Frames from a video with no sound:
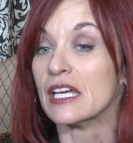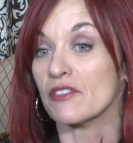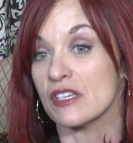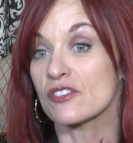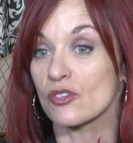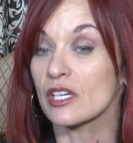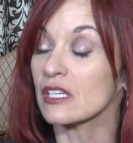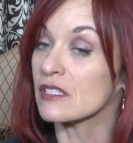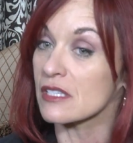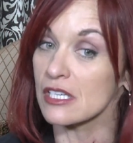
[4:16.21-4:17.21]
These are
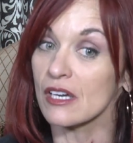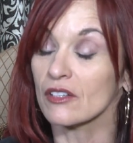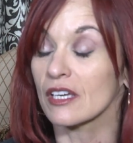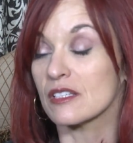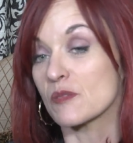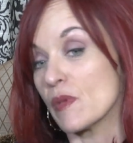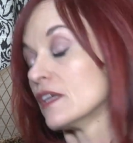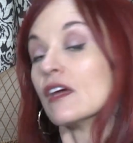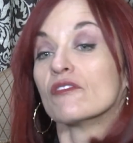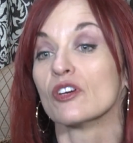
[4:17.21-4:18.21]
kids and young kids,
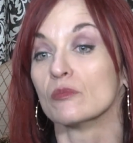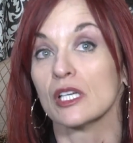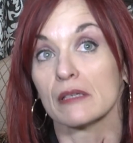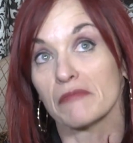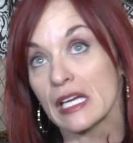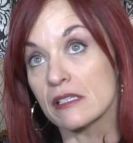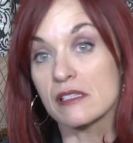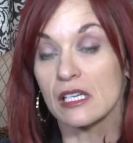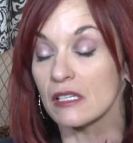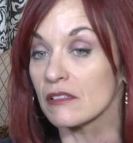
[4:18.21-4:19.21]
many of them like
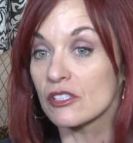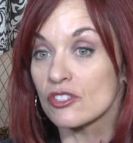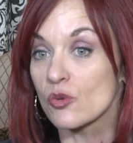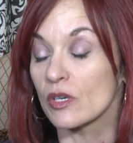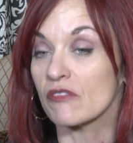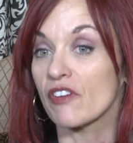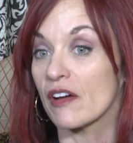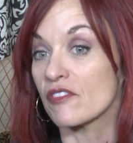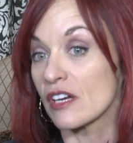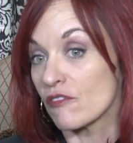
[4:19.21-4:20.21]
18 to
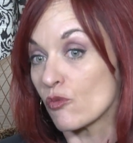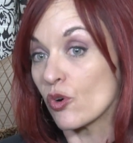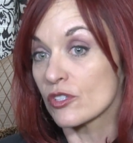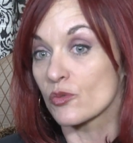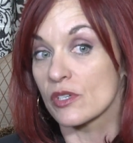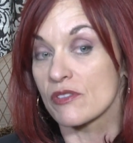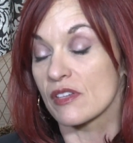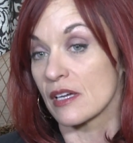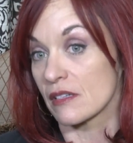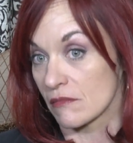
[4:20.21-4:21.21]
25 that I've worked with
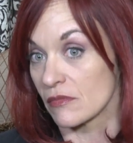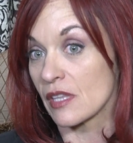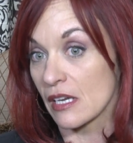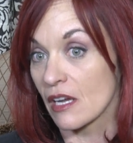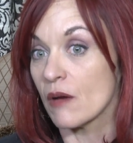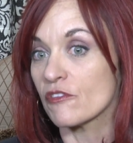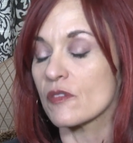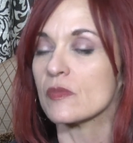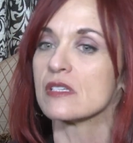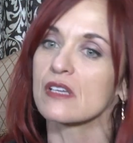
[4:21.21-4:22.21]
that come
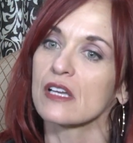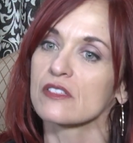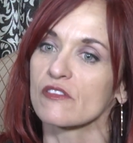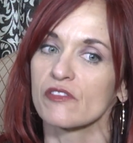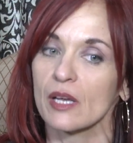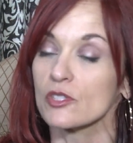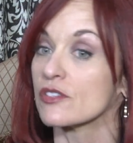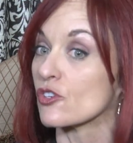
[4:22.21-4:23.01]
from these kinds of families.